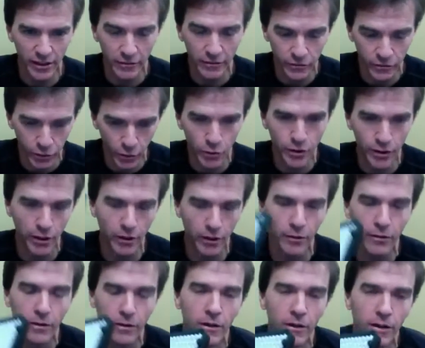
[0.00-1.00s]
a
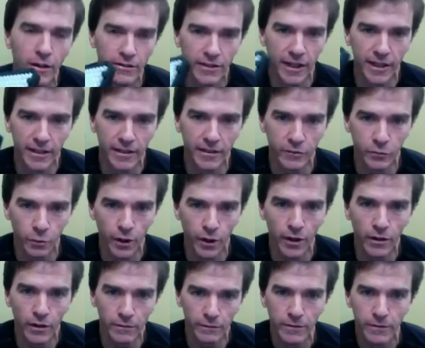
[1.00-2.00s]
studio setting as
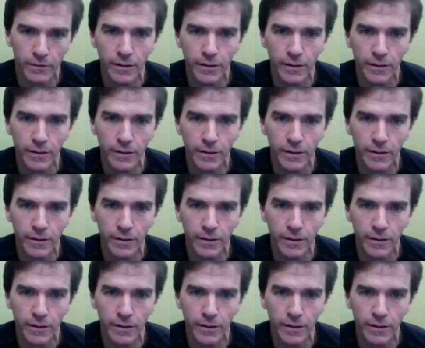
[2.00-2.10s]
well,